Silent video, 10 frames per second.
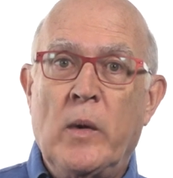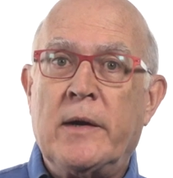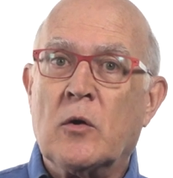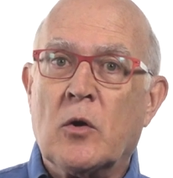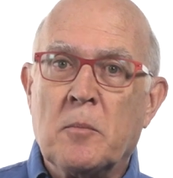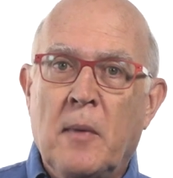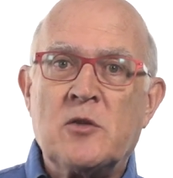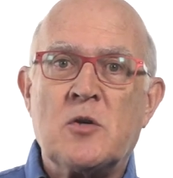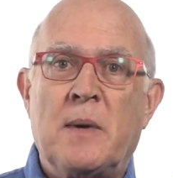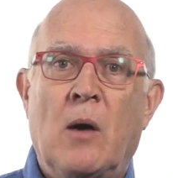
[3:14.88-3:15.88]
we can learn
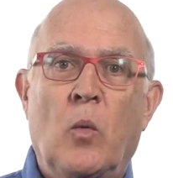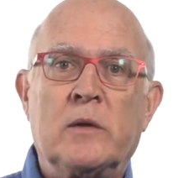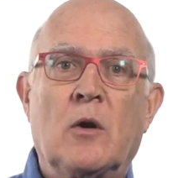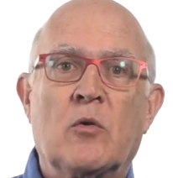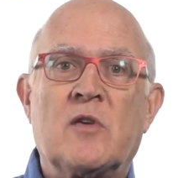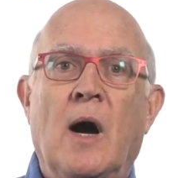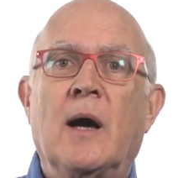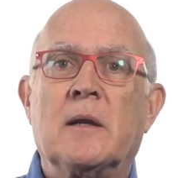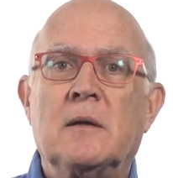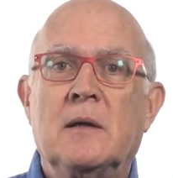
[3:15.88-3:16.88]
much about what goes
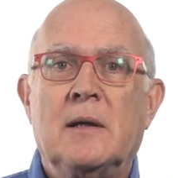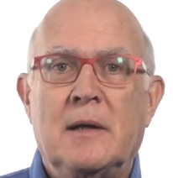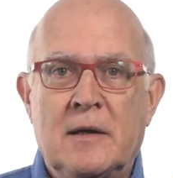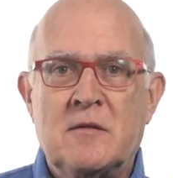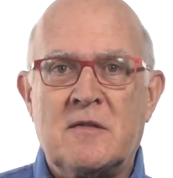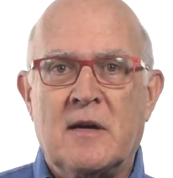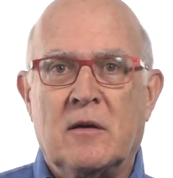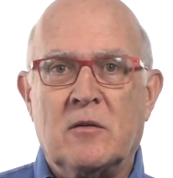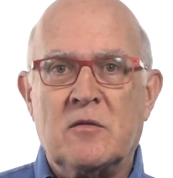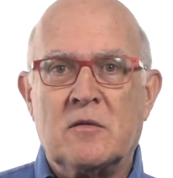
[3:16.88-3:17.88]
on in
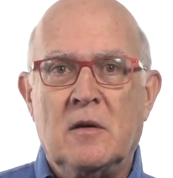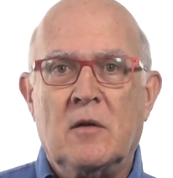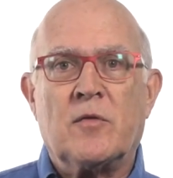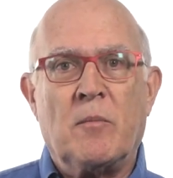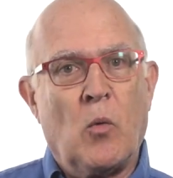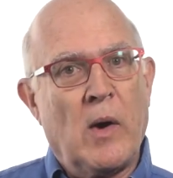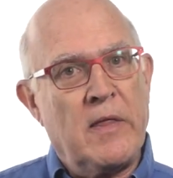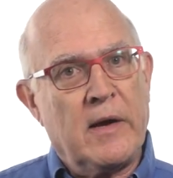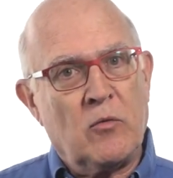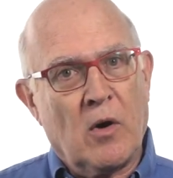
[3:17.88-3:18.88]
cells from the way
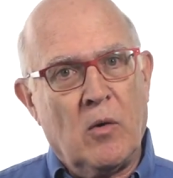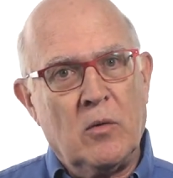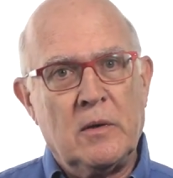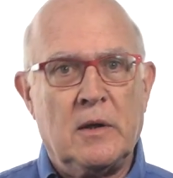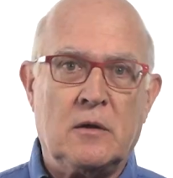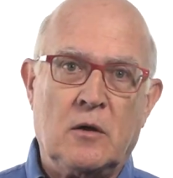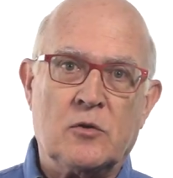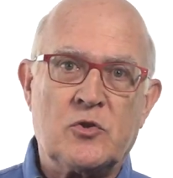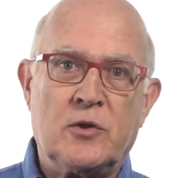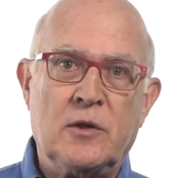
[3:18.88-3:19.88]
they grow in
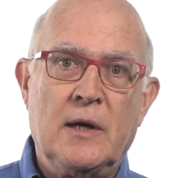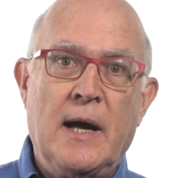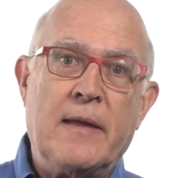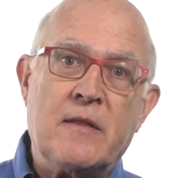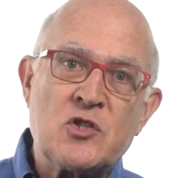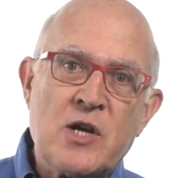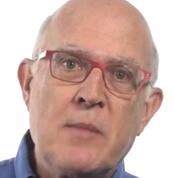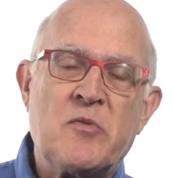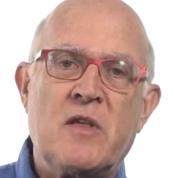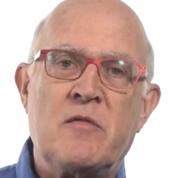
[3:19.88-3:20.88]
culture and the
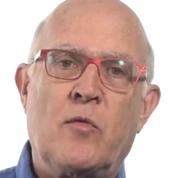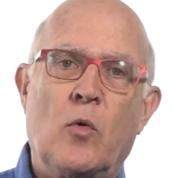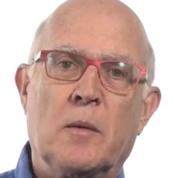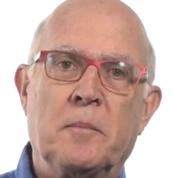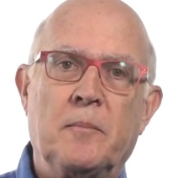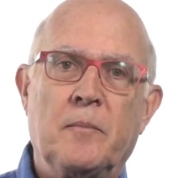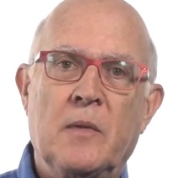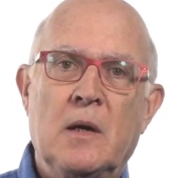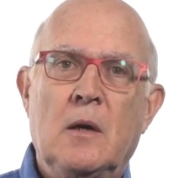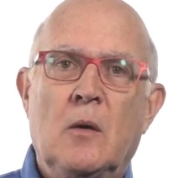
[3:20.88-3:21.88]
shapes they form.
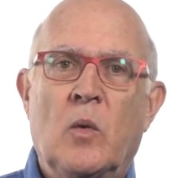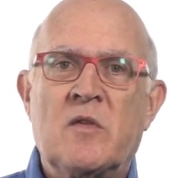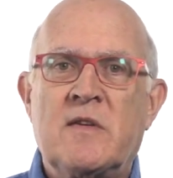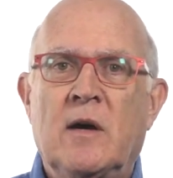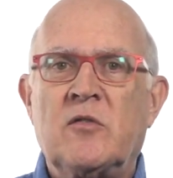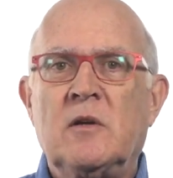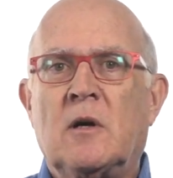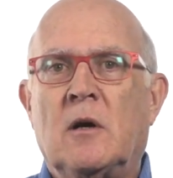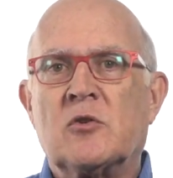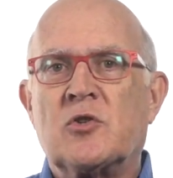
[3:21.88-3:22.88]
When cells in
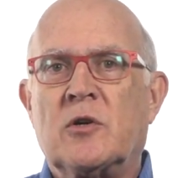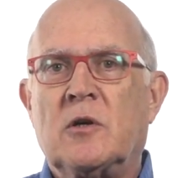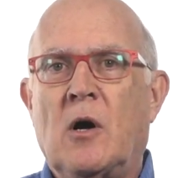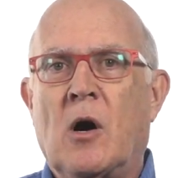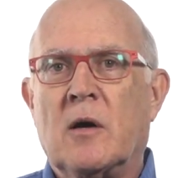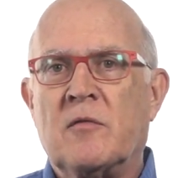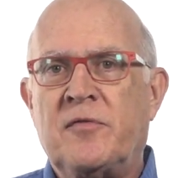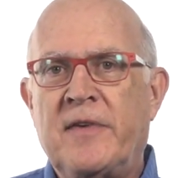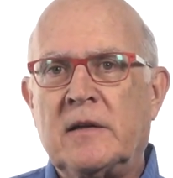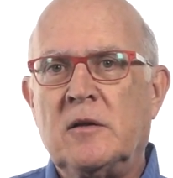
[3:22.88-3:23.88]
culture are
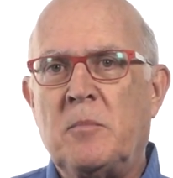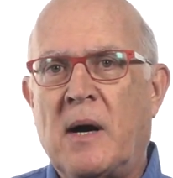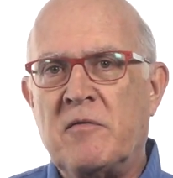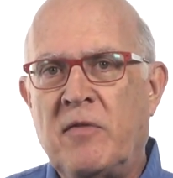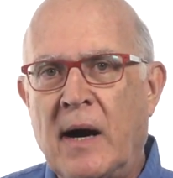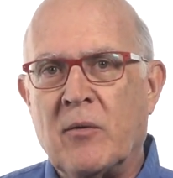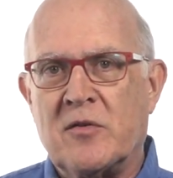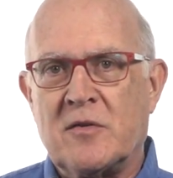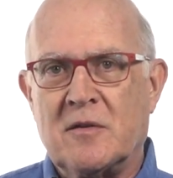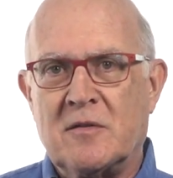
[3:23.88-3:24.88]
infected by
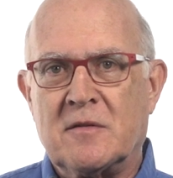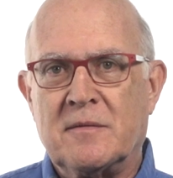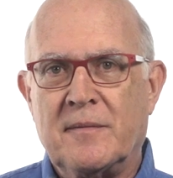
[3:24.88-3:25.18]
viruses,